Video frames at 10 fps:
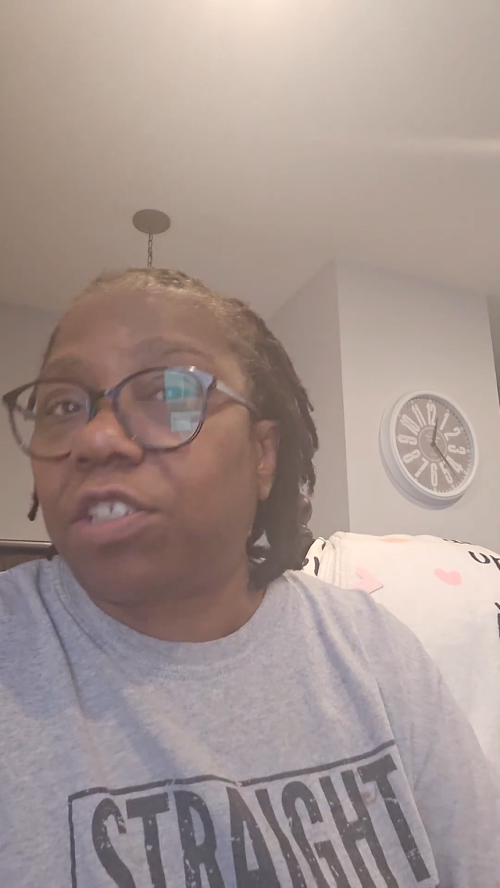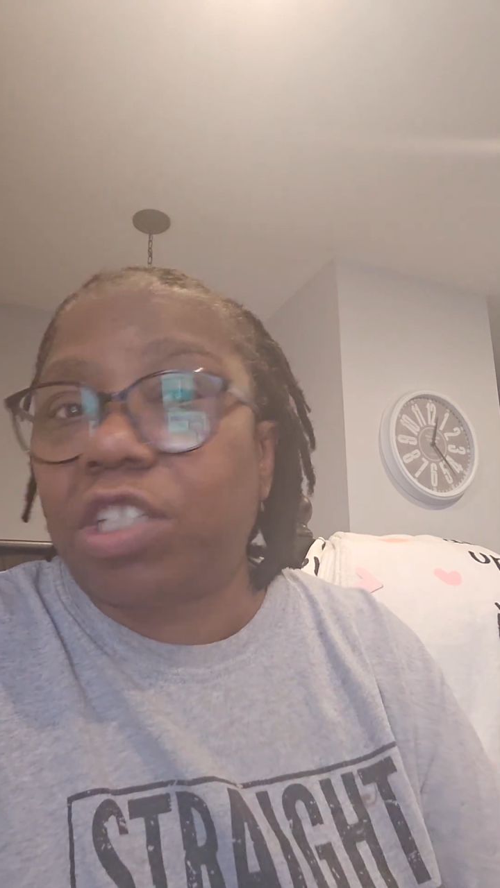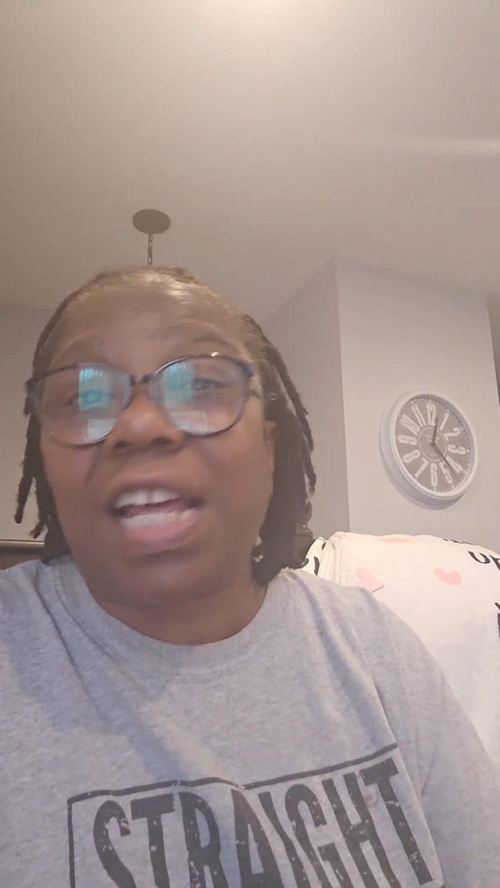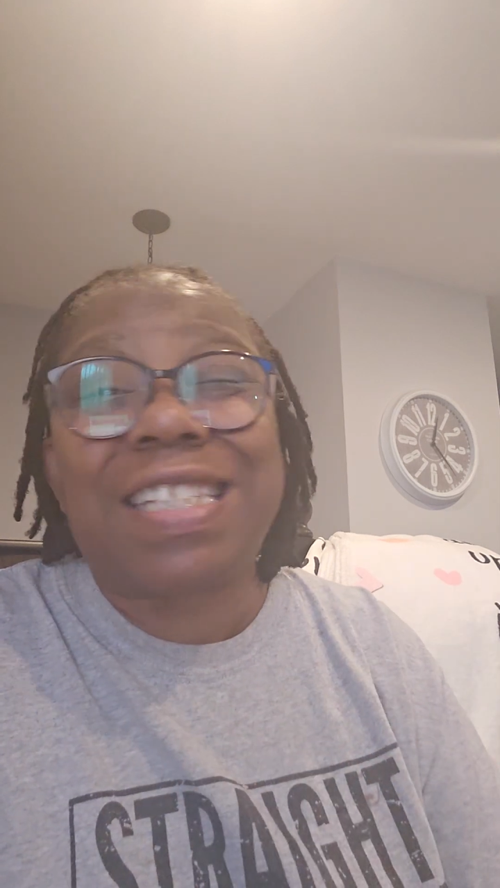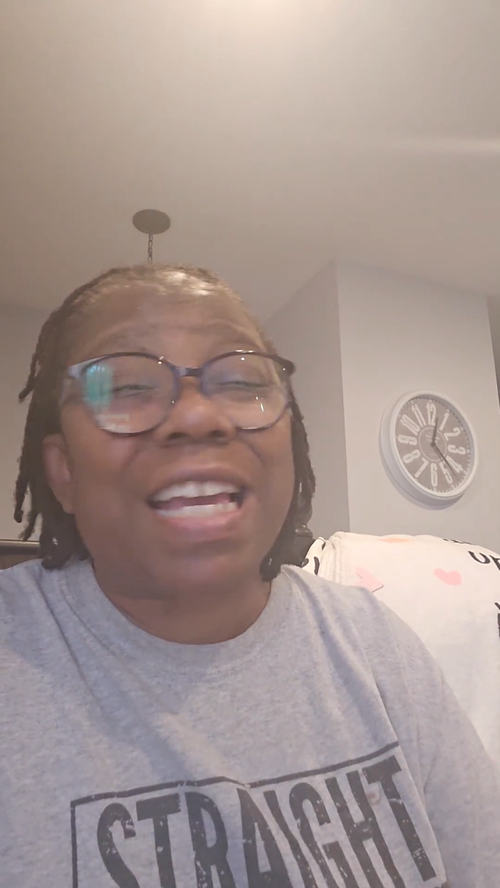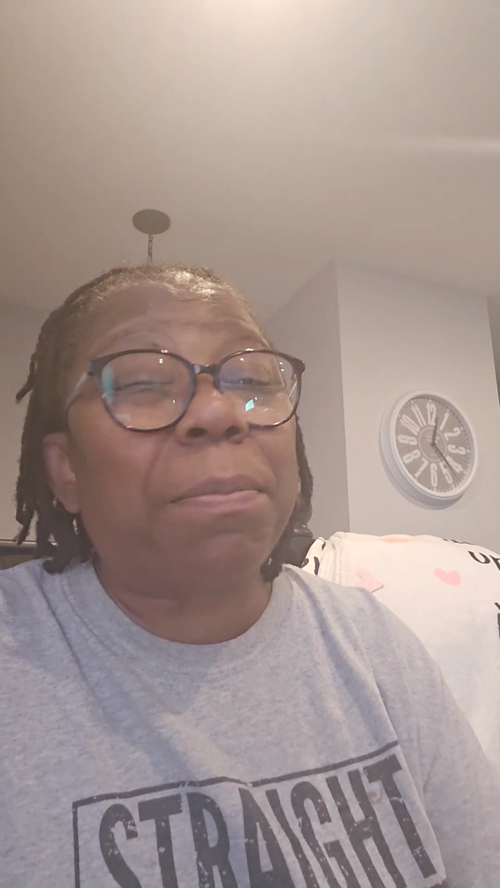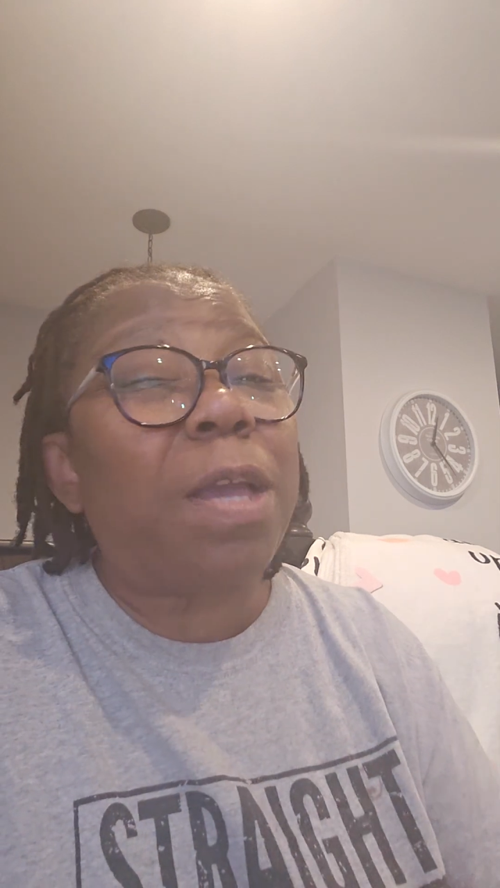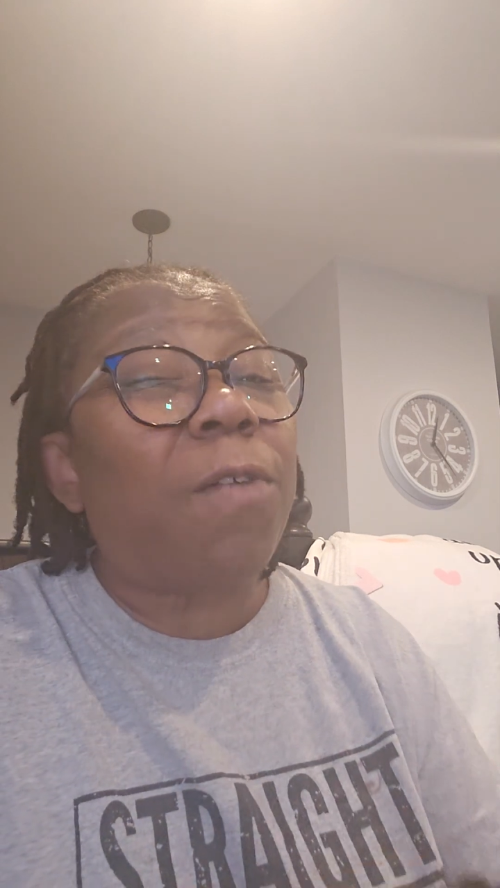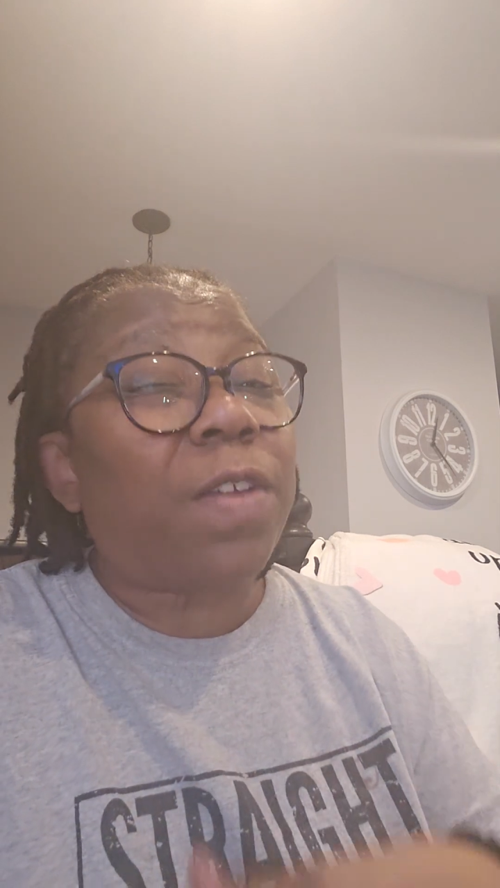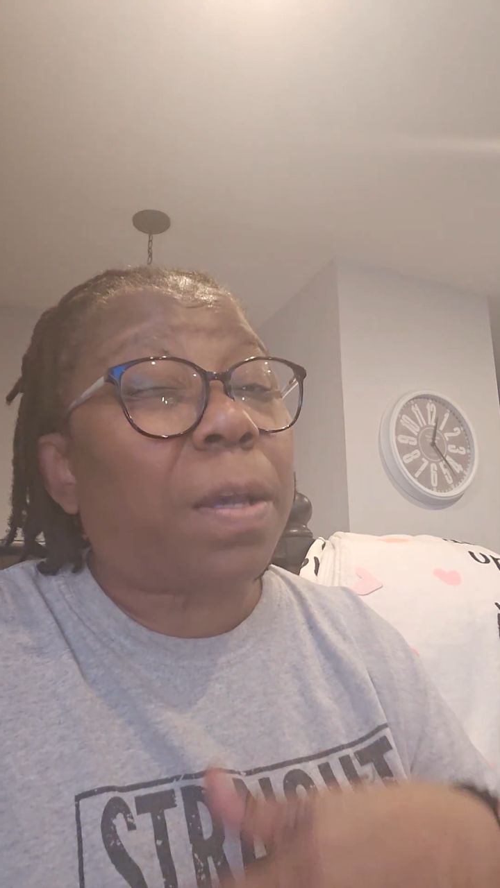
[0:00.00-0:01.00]
She's not taking
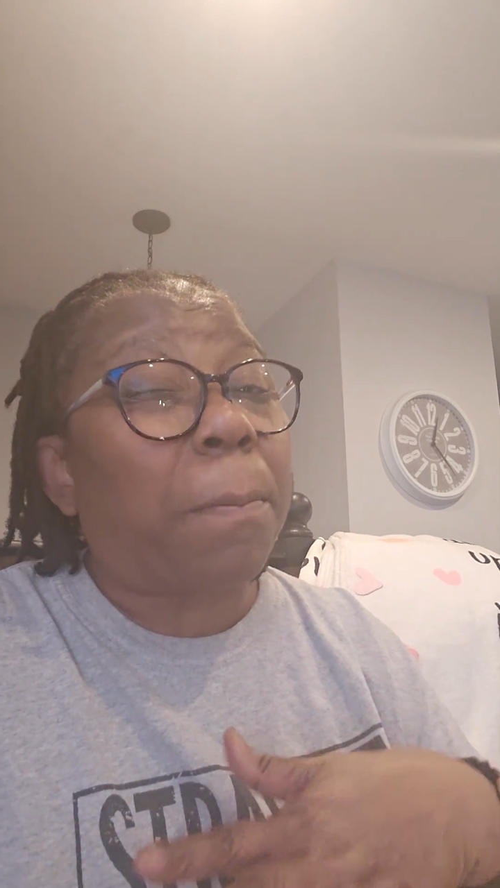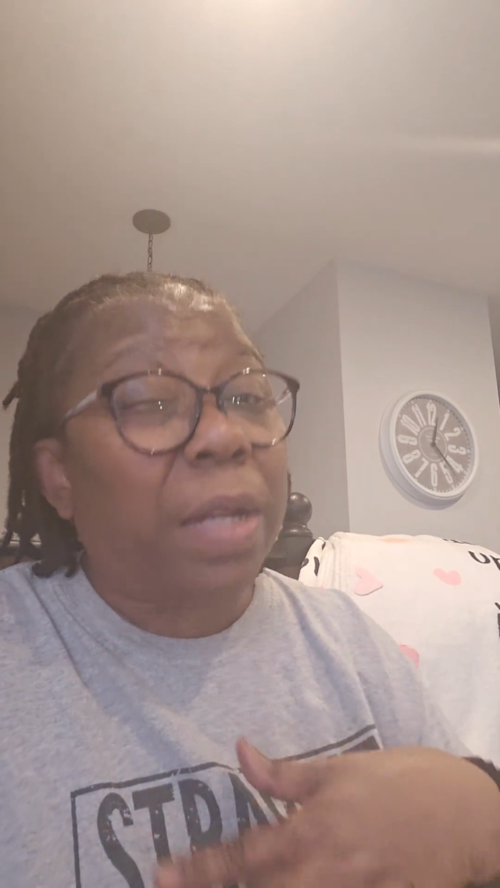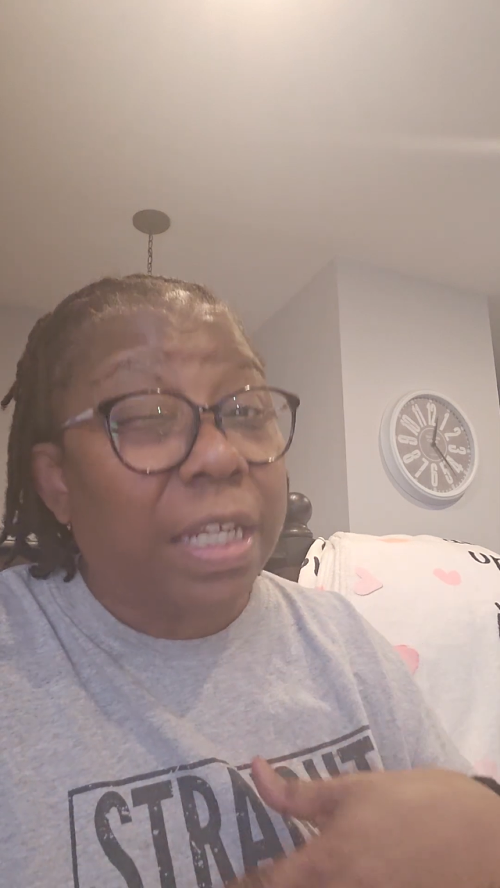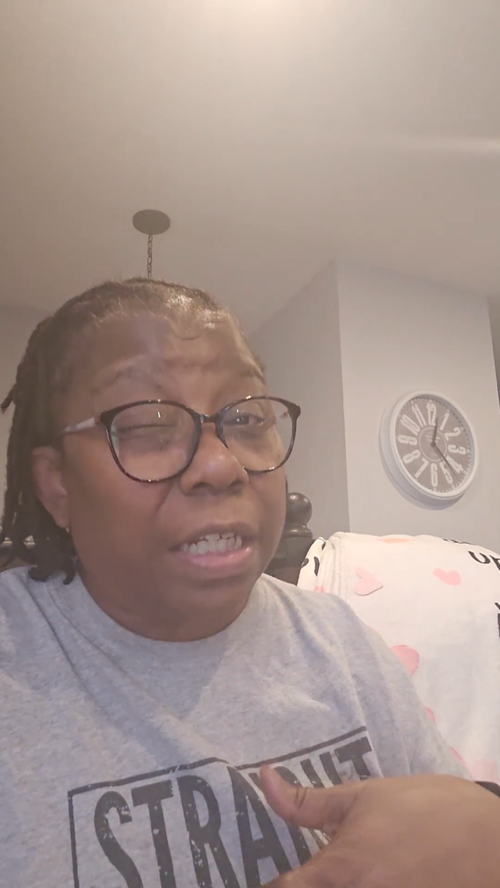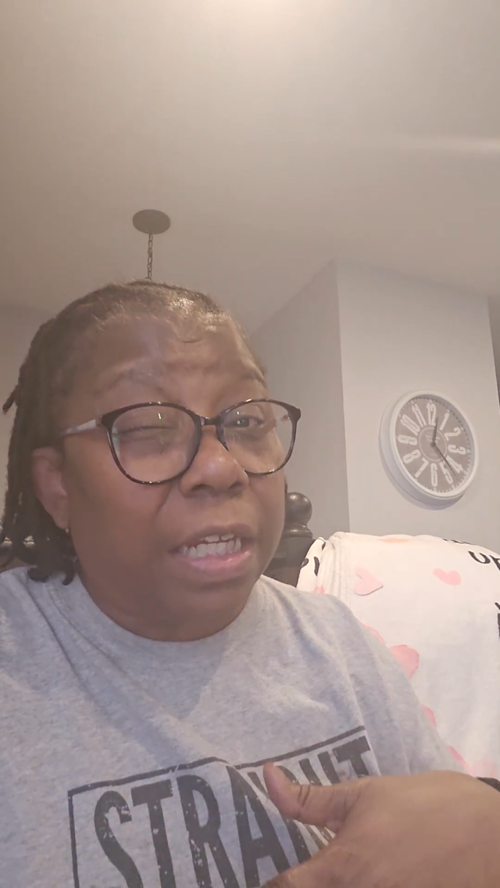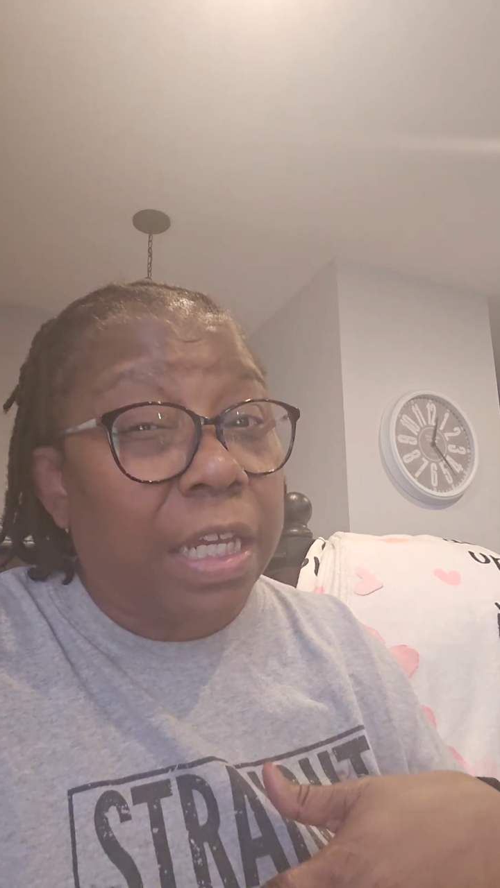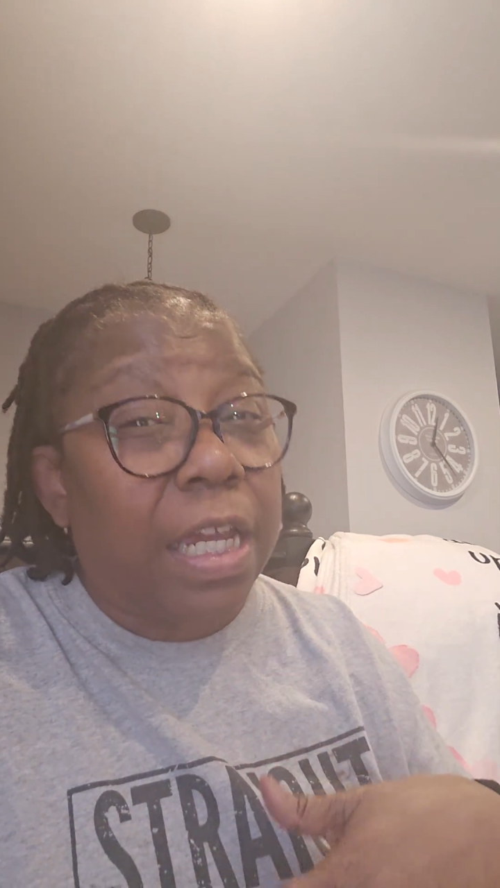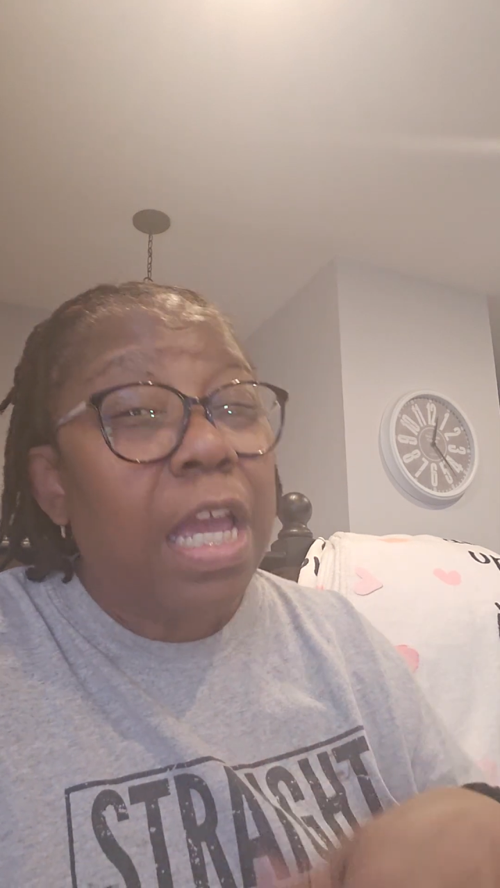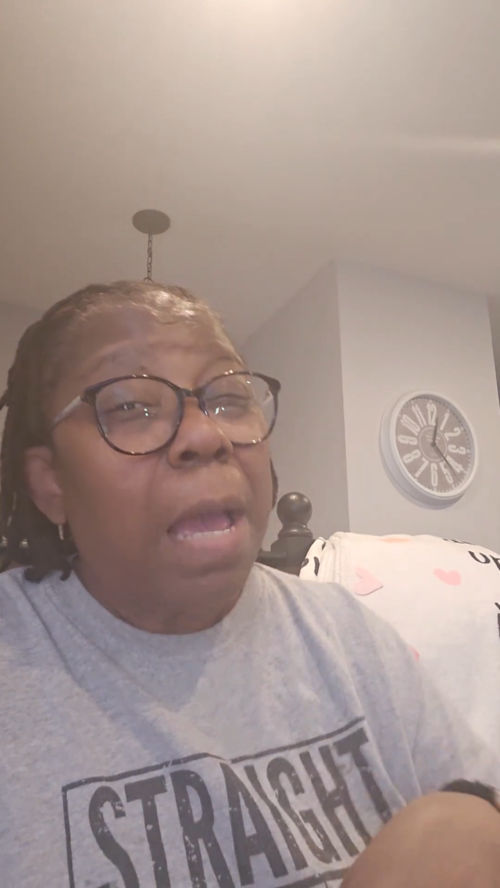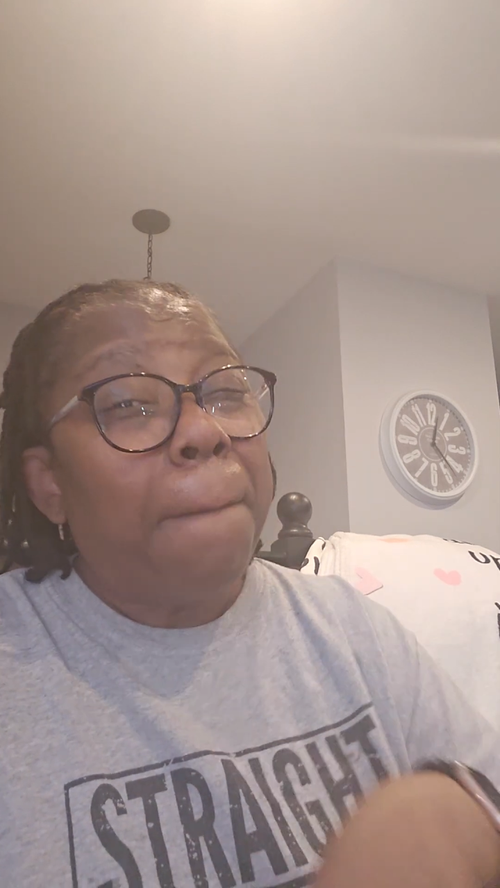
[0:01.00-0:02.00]
me off it
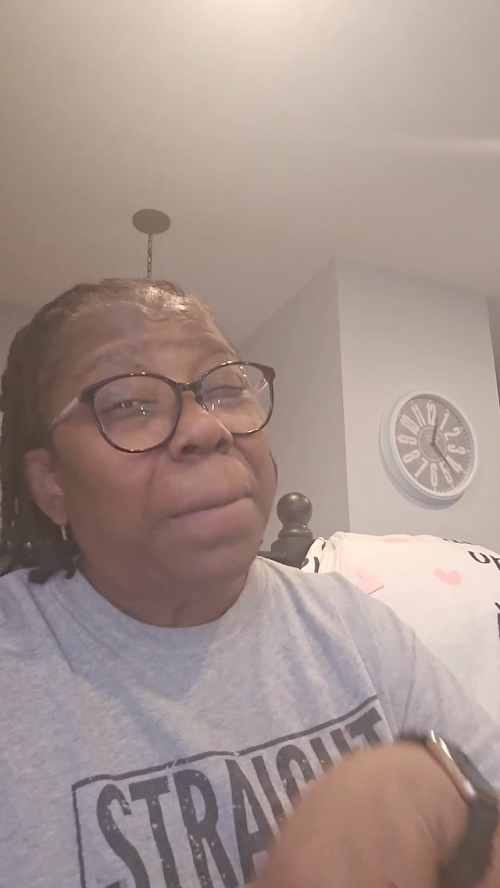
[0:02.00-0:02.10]
completely,